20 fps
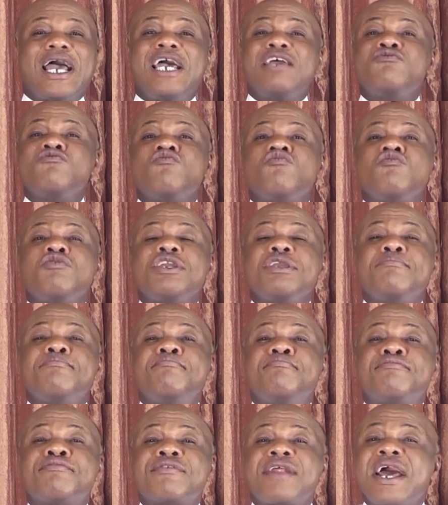and we
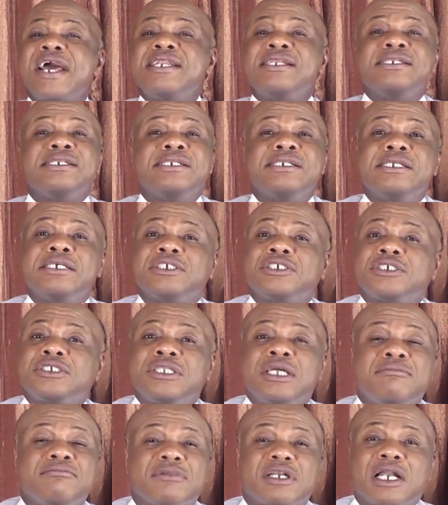brandish
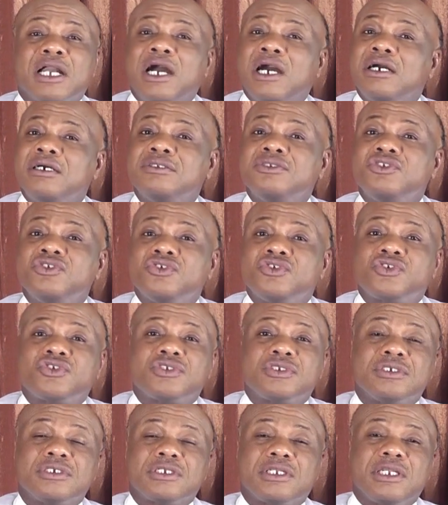them
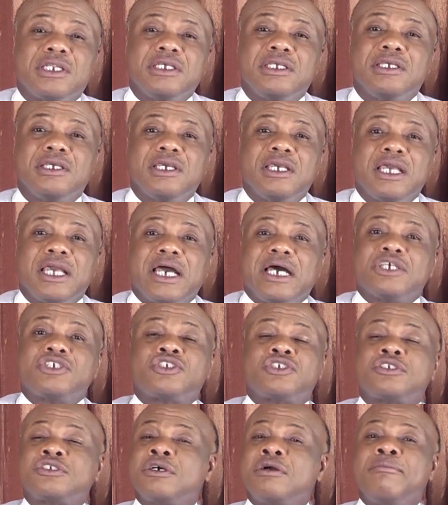constantly
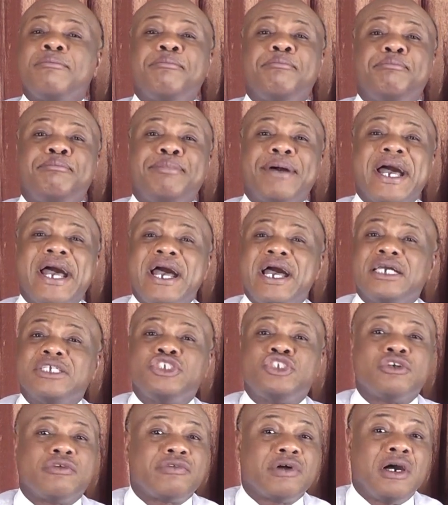as some
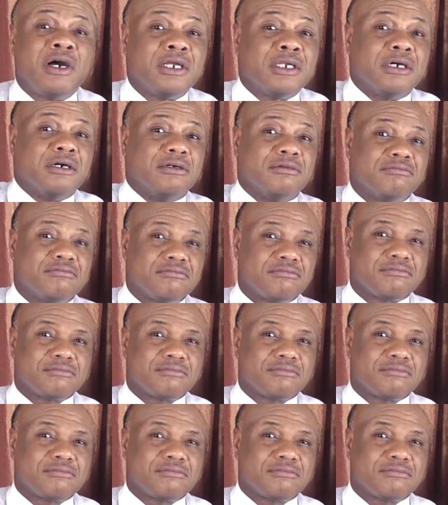badge of honor.